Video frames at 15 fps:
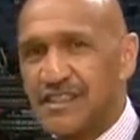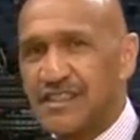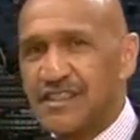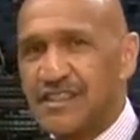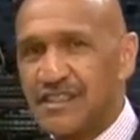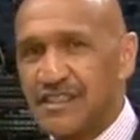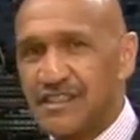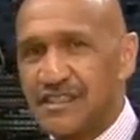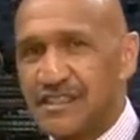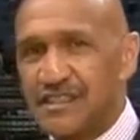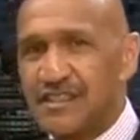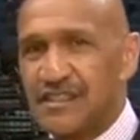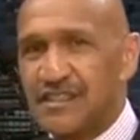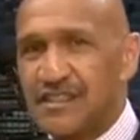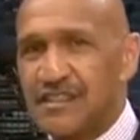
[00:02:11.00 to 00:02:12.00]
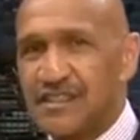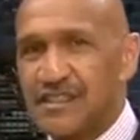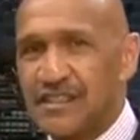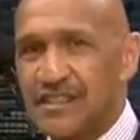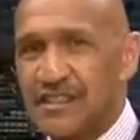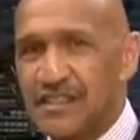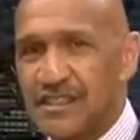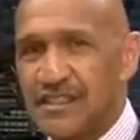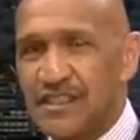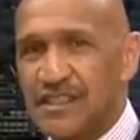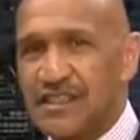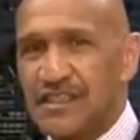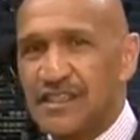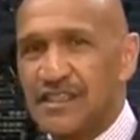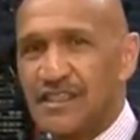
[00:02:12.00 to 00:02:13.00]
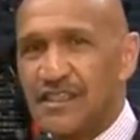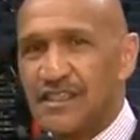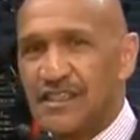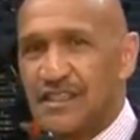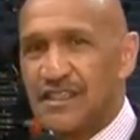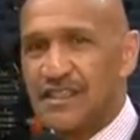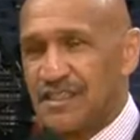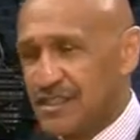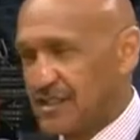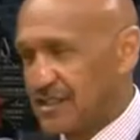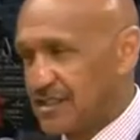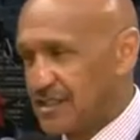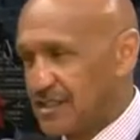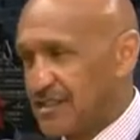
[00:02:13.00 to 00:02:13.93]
[no speech]